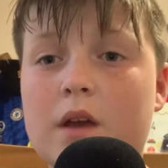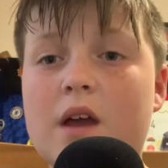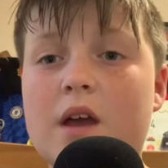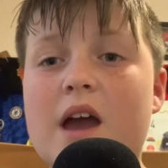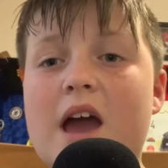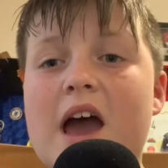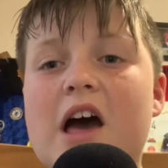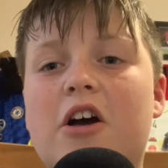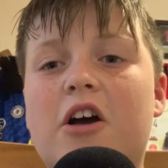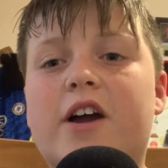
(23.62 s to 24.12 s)

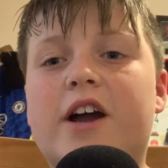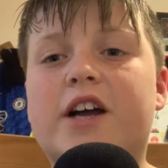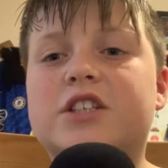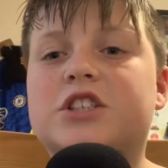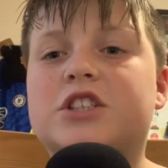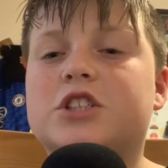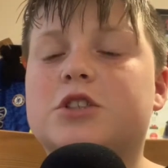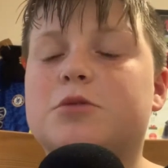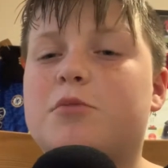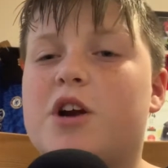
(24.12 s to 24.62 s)
Hello
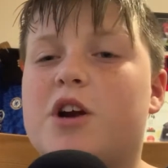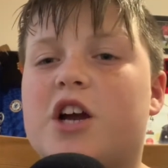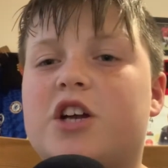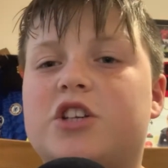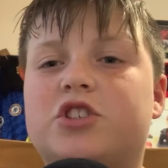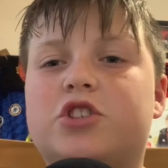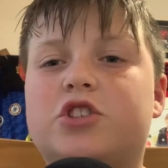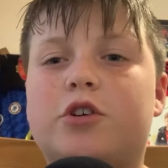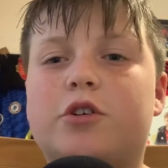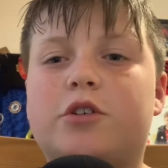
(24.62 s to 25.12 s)
guys, it's
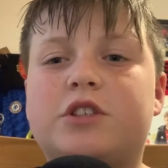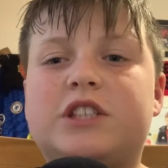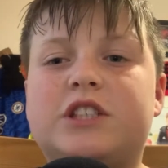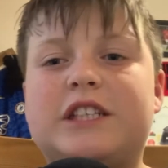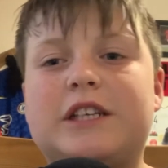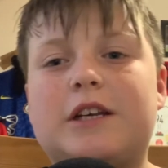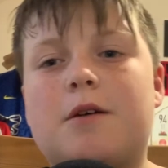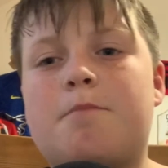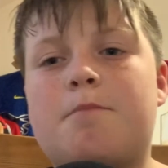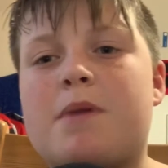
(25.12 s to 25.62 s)
Miranda Jones
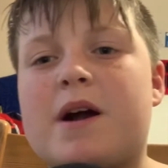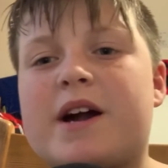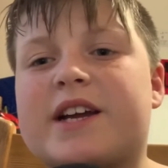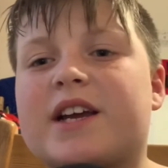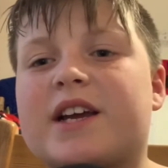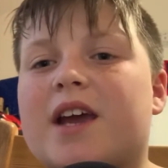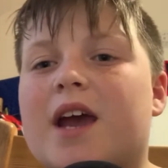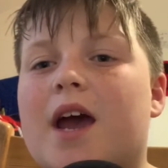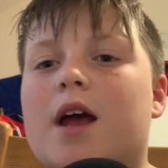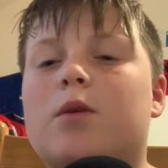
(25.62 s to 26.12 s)
here, back
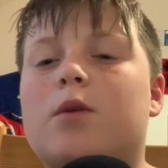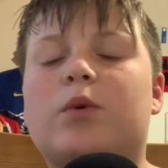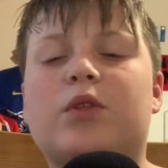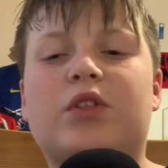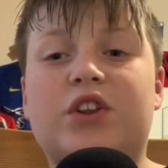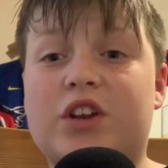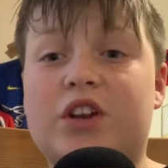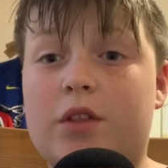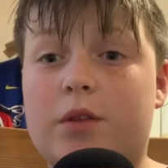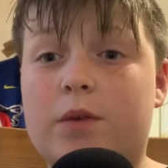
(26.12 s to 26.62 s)
again with
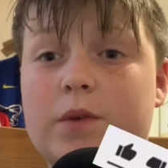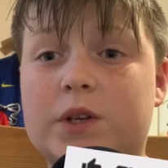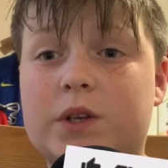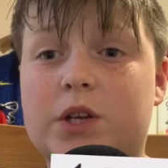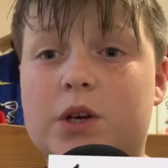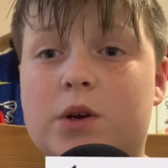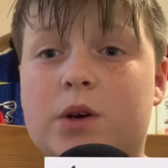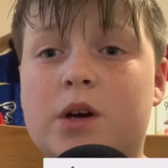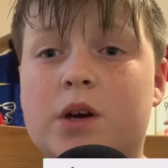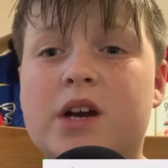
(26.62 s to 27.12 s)
another
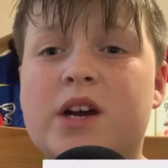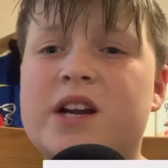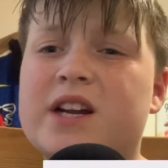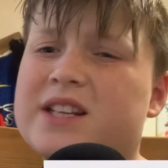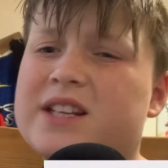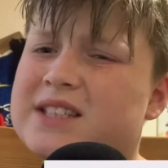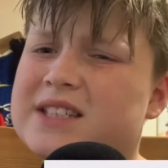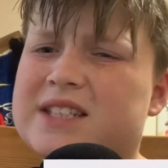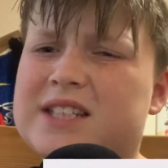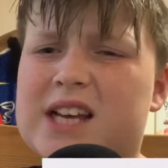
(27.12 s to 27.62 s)
video.
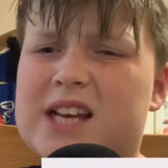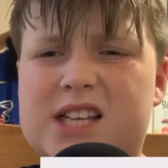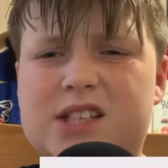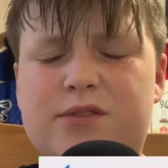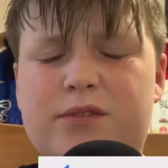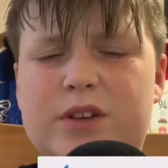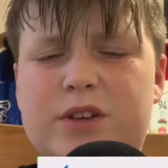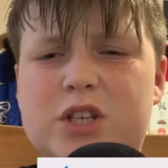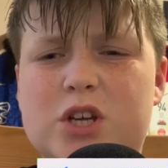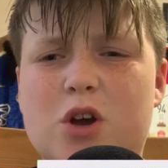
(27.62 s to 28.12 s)
In today's
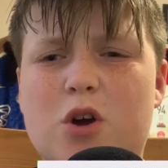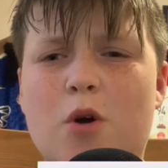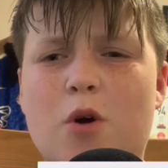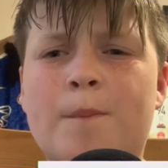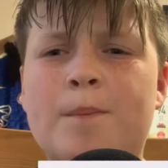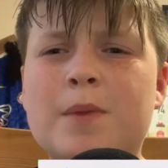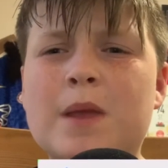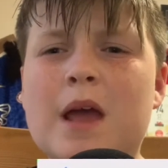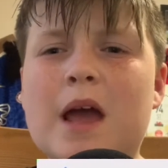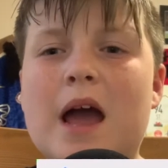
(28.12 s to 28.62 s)

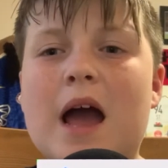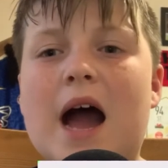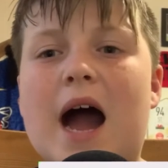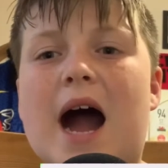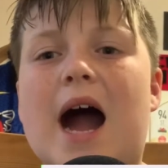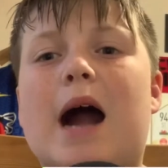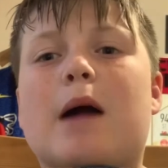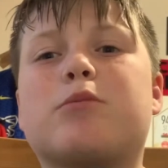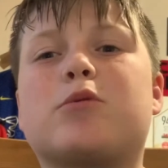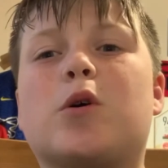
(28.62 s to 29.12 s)
video,
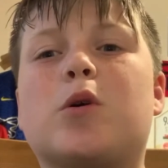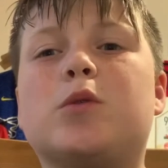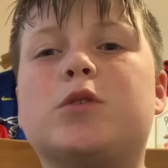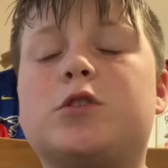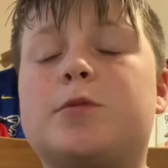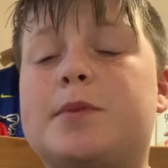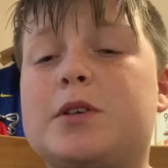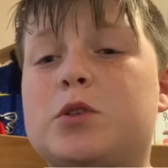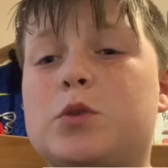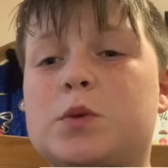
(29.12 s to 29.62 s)
I'm going
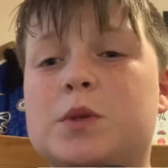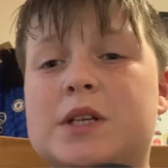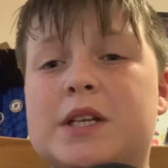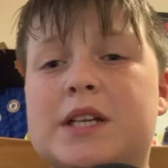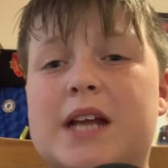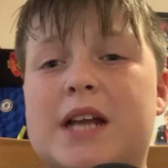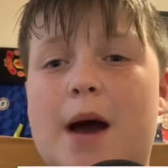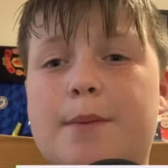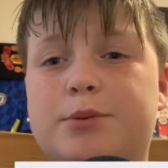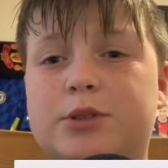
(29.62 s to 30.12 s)
to be doing
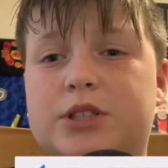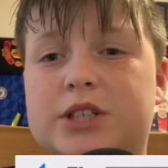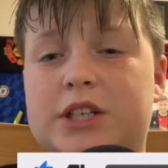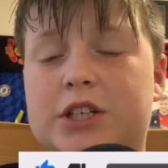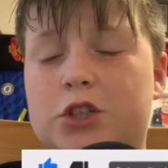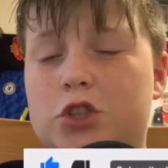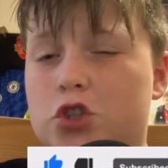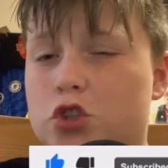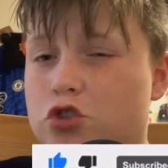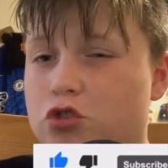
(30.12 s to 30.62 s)
an
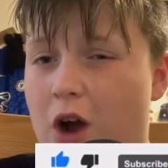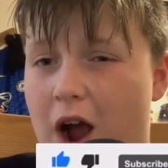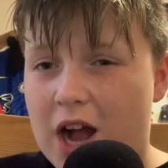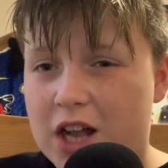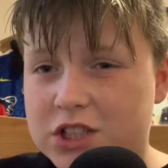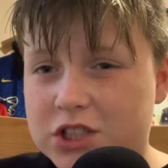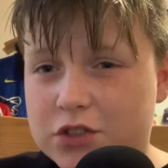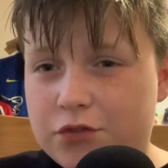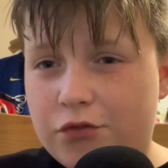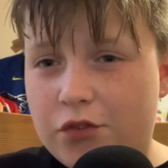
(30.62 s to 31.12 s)
Aberdeen
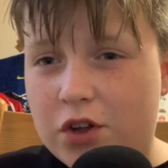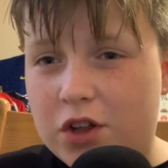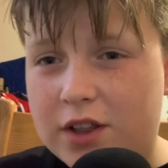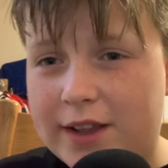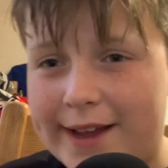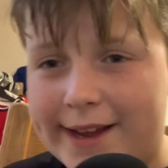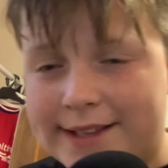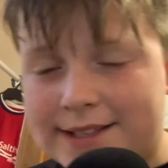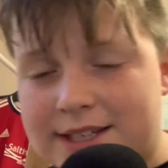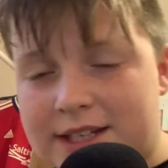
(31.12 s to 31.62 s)
transfer
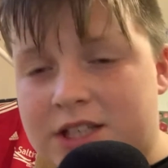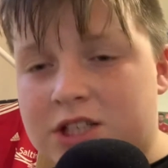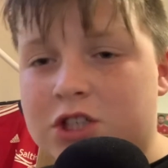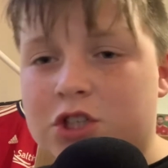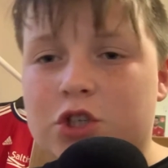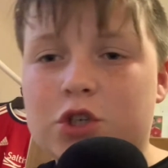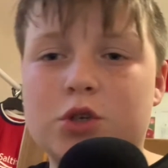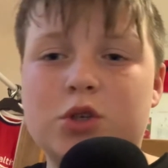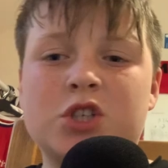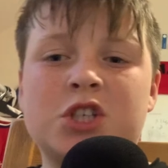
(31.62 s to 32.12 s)
latest
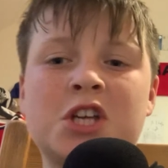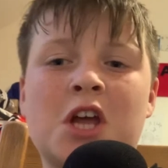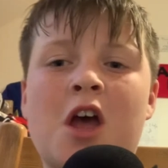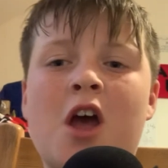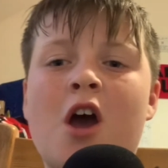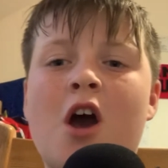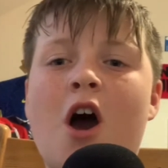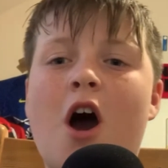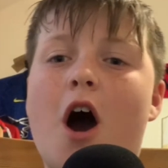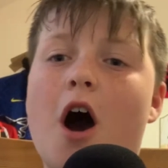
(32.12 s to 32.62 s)
news
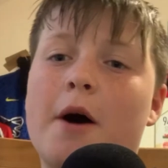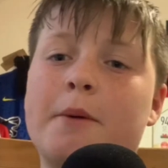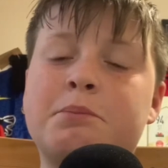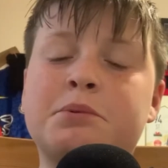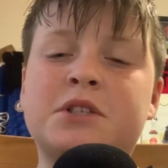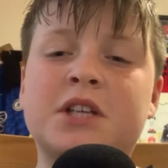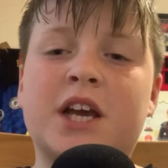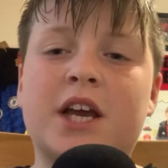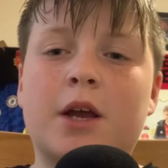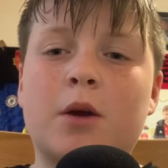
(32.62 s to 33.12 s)

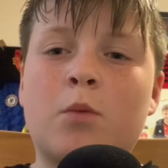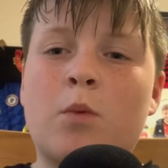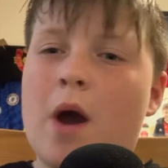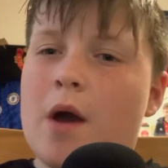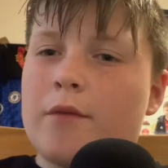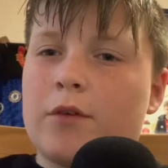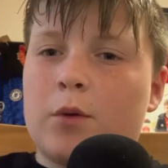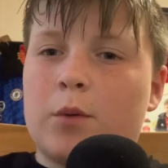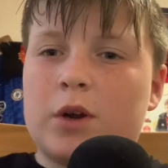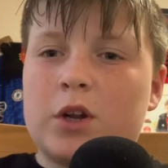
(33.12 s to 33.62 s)
update,
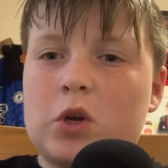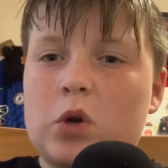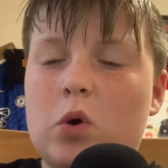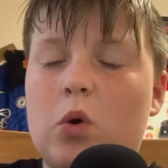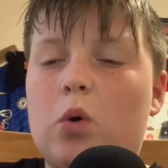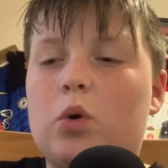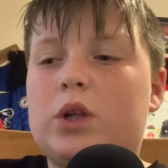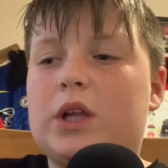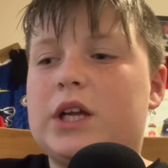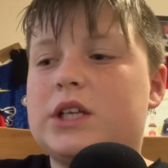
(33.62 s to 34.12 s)
whatever you want to
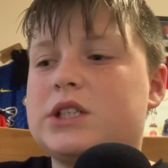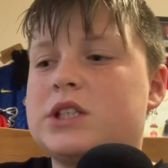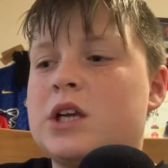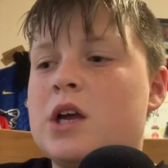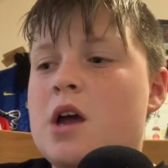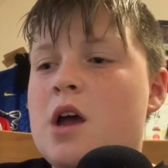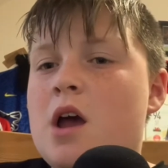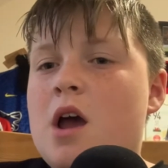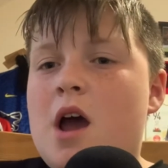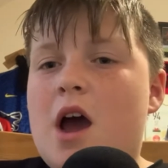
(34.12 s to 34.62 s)
call it.
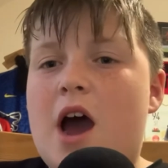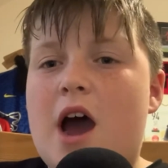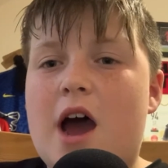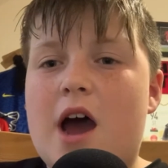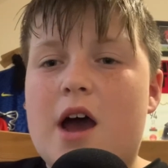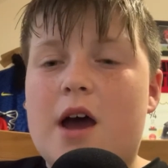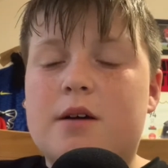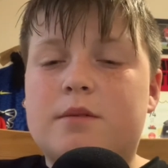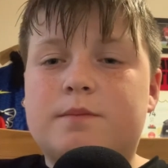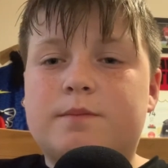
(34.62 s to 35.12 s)

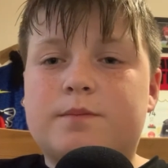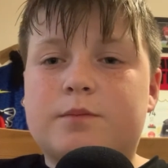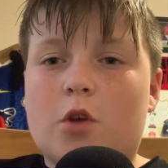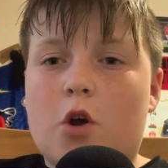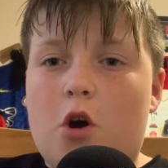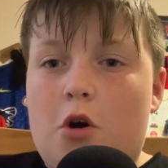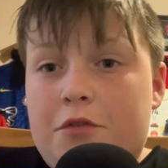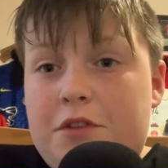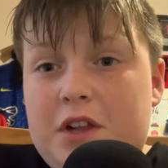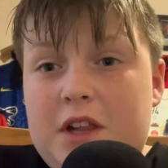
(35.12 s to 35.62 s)
On
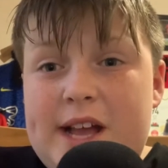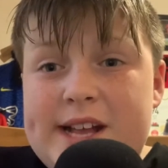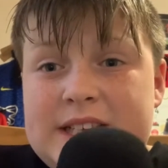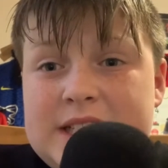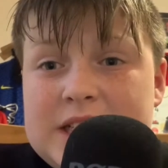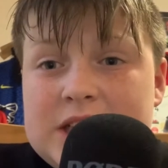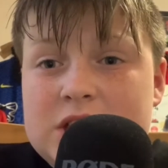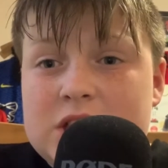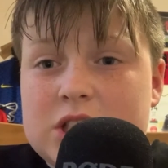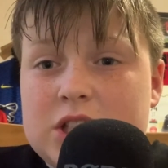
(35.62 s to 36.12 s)
the
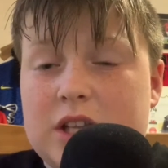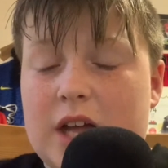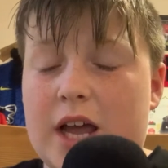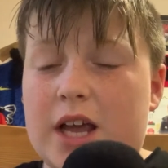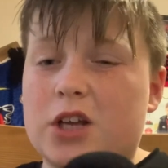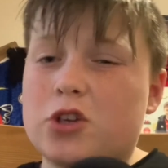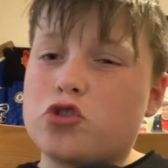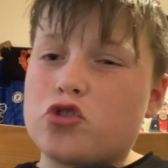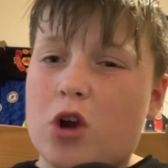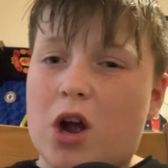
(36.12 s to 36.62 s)
latest
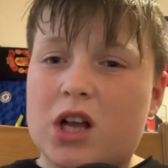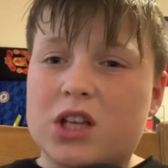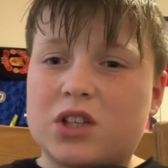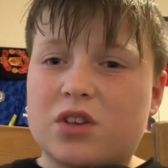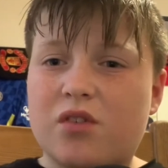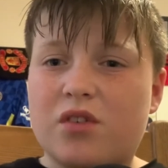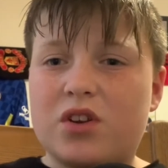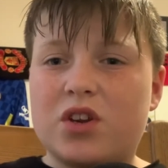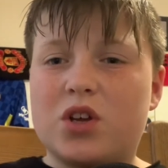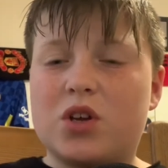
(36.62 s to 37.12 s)

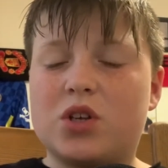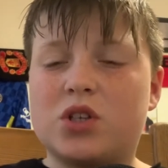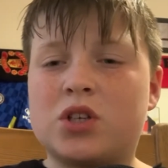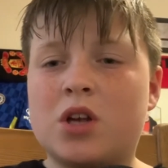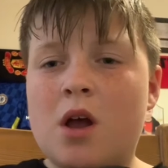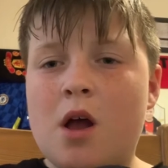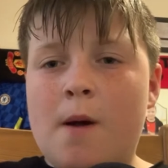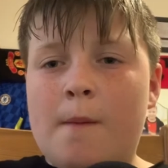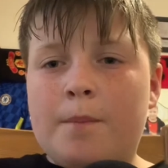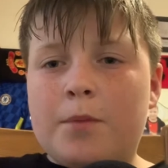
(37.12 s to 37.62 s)
transfer news,
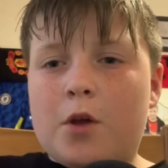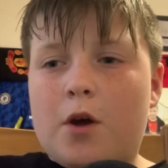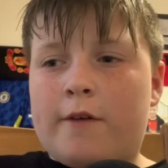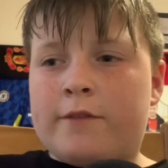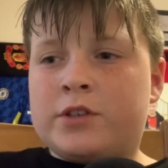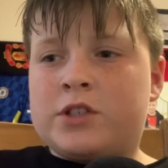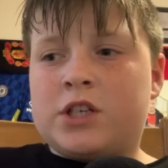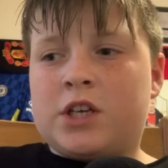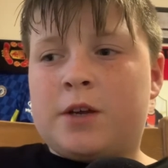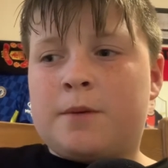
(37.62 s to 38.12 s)

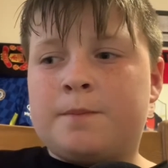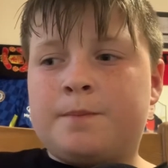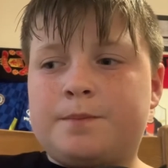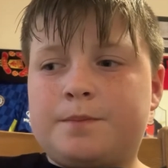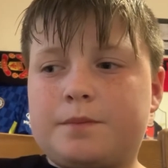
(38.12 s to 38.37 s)
obviously,